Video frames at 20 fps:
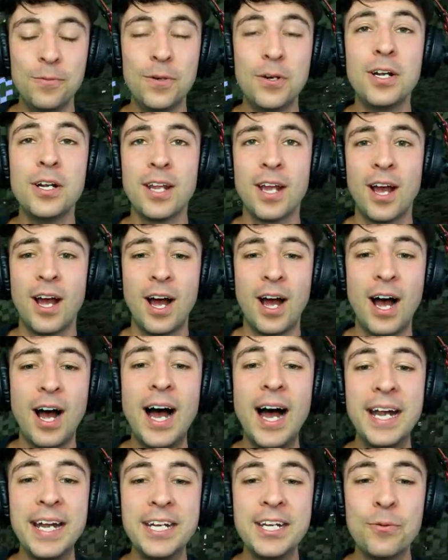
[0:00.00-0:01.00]
know what?
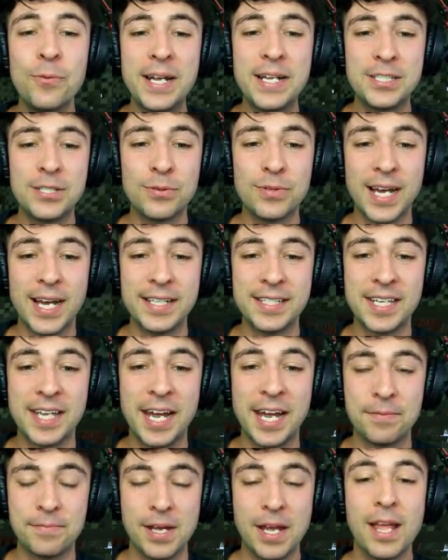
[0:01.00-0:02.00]
I need to wait until
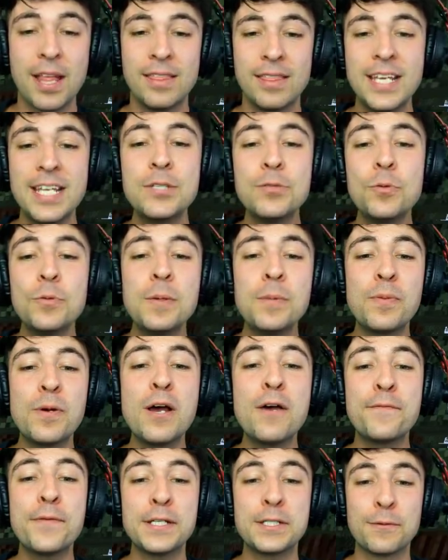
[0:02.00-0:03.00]
nighttime. This would be
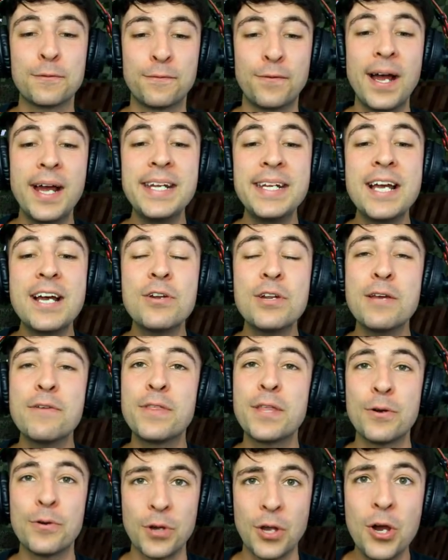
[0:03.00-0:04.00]
perfect to find out
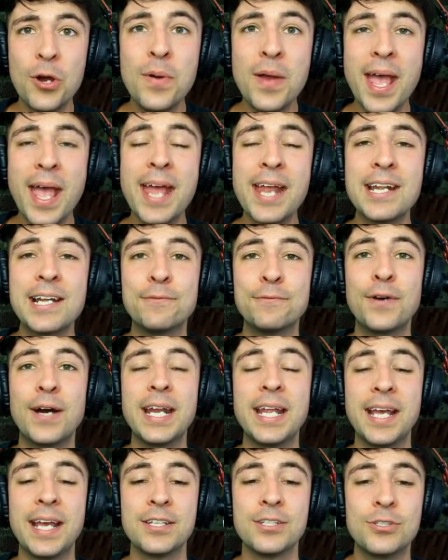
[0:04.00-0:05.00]
if they'll go ahead and
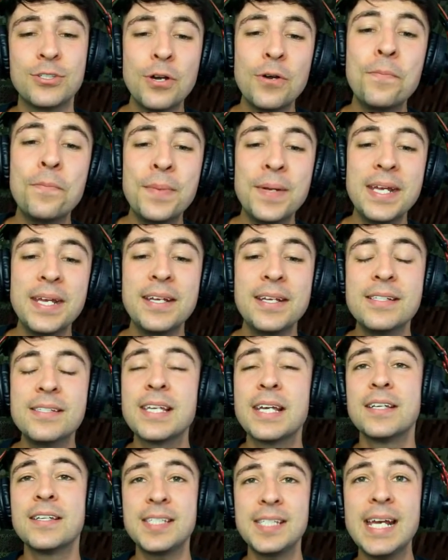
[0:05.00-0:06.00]
fight against
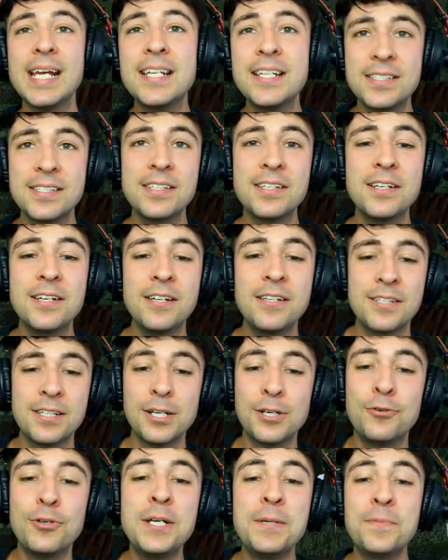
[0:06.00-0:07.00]
zombies, skeletons,
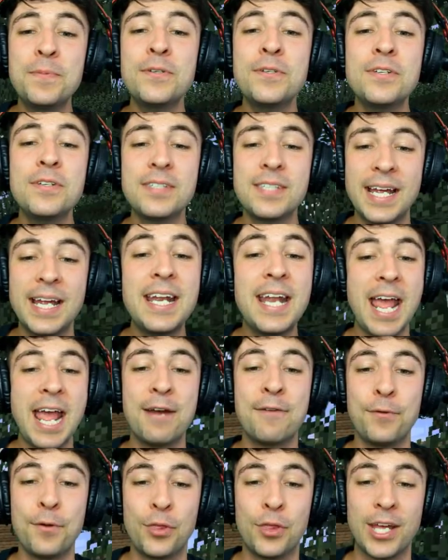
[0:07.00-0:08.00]
creepers, and
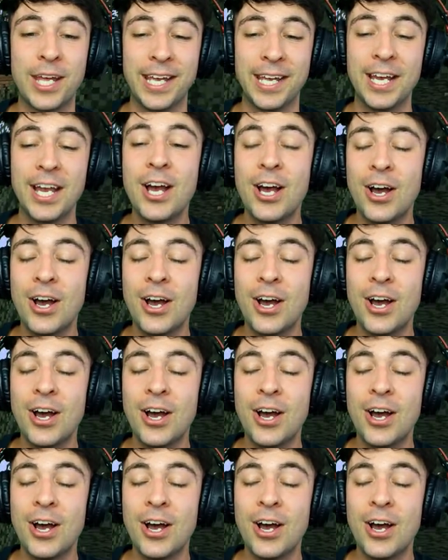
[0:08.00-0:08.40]
everything.